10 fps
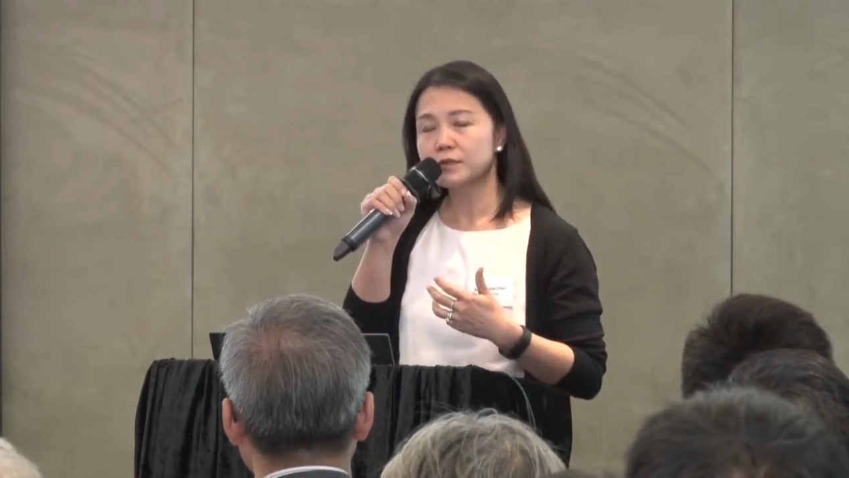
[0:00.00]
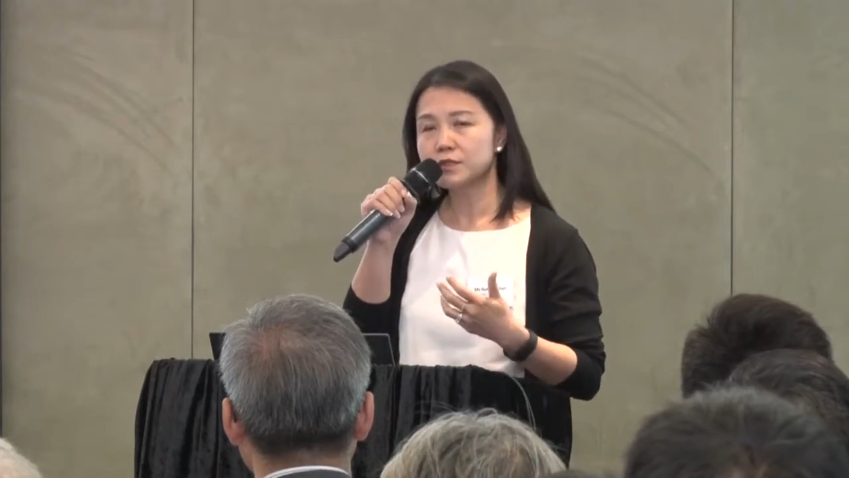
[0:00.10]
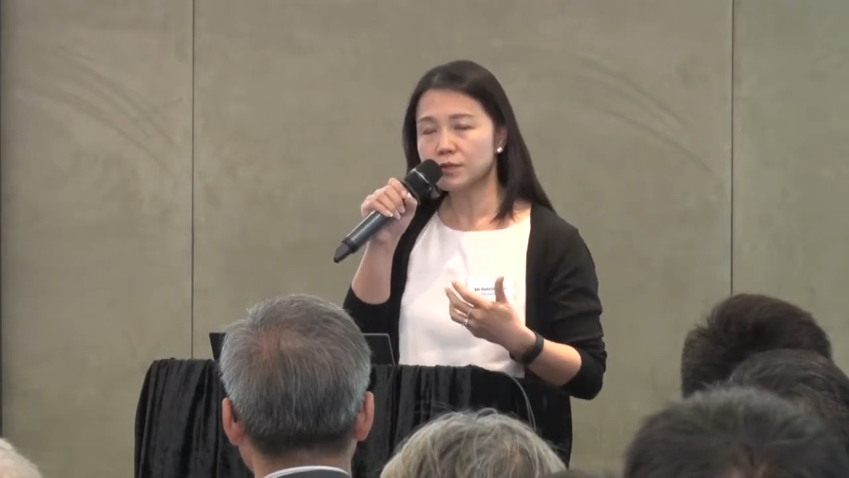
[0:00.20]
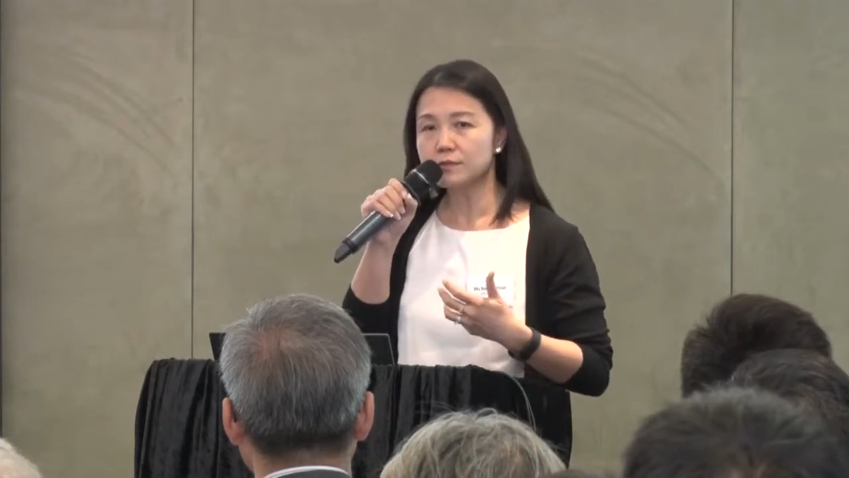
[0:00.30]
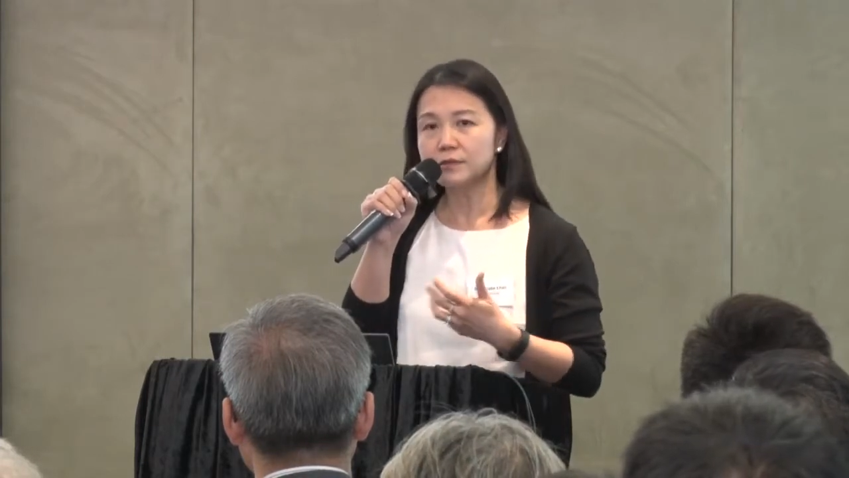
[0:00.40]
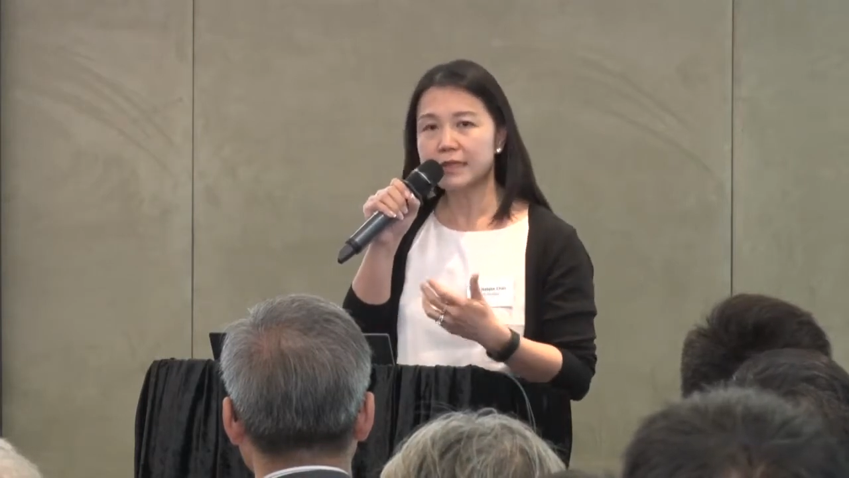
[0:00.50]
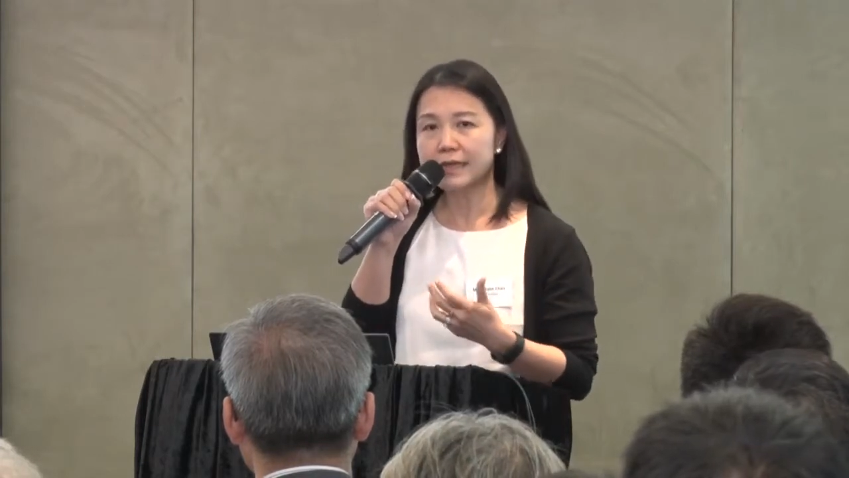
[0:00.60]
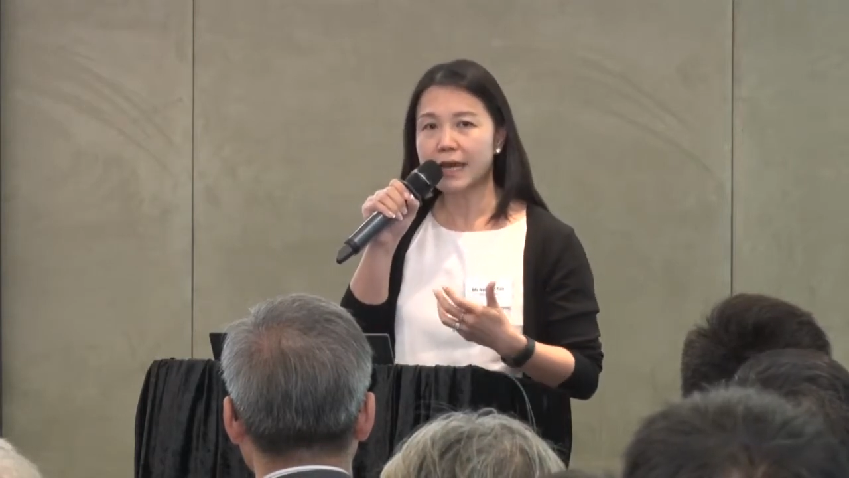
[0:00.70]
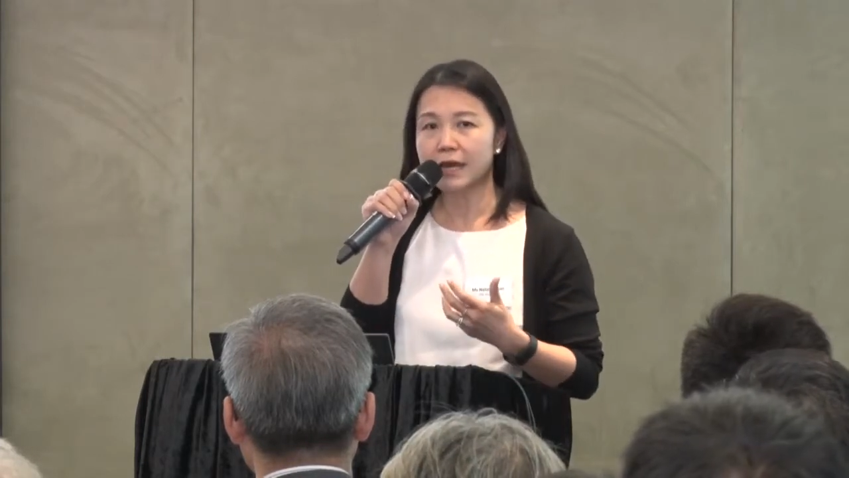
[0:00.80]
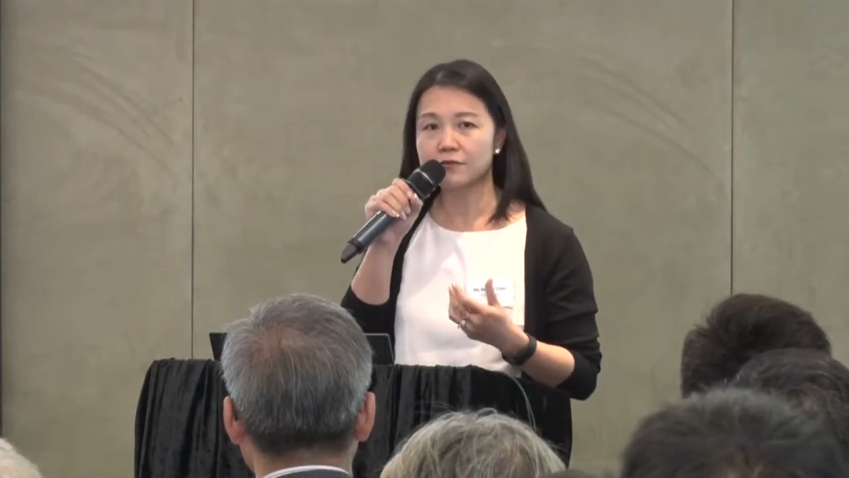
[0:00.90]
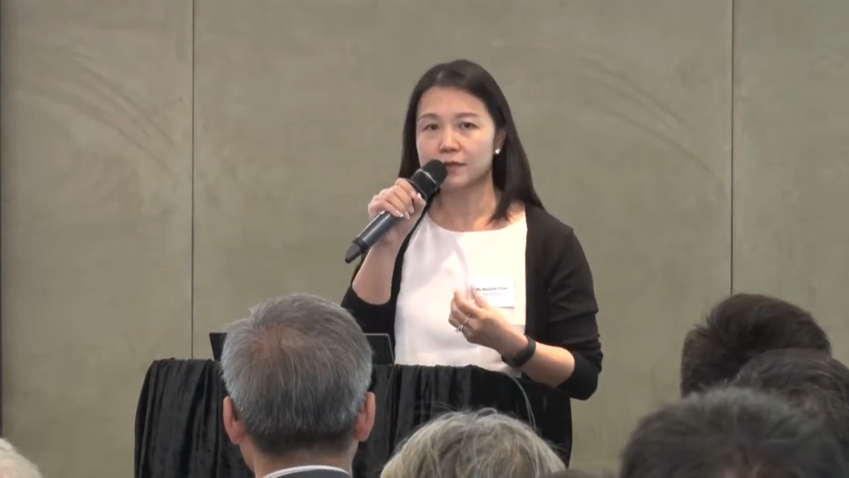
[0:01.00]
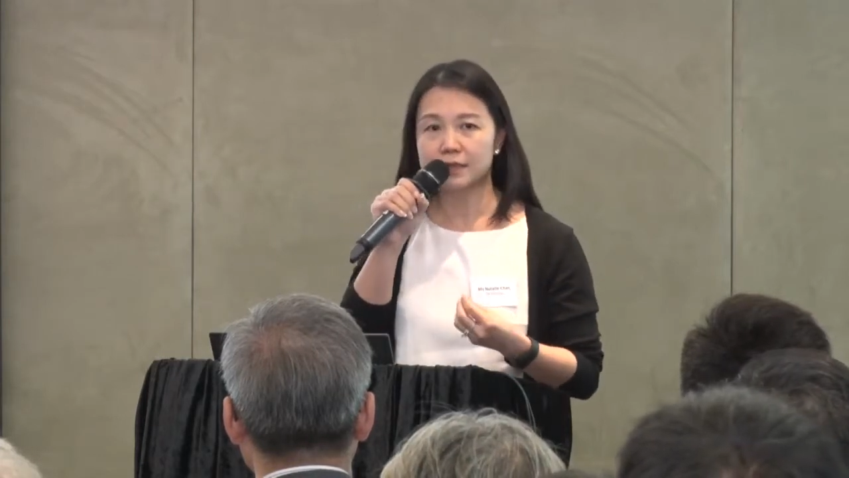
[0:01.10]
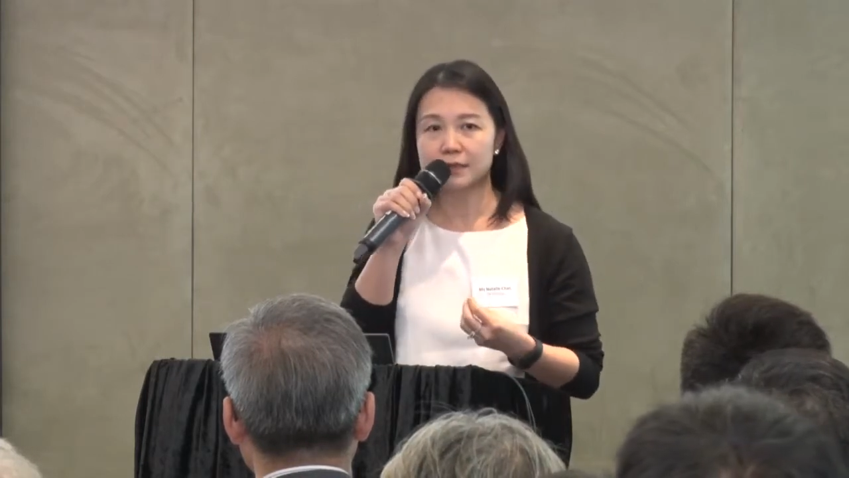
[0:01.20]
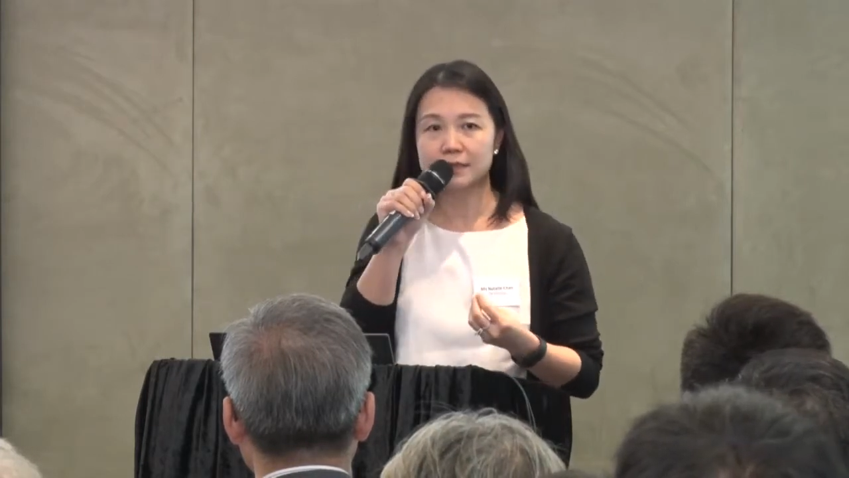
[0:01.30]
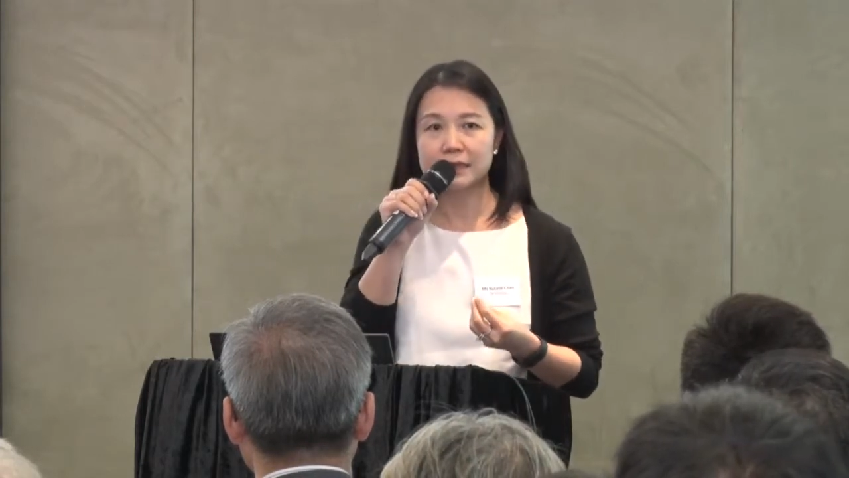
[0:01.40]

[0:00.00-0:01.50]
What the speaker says: don't really have a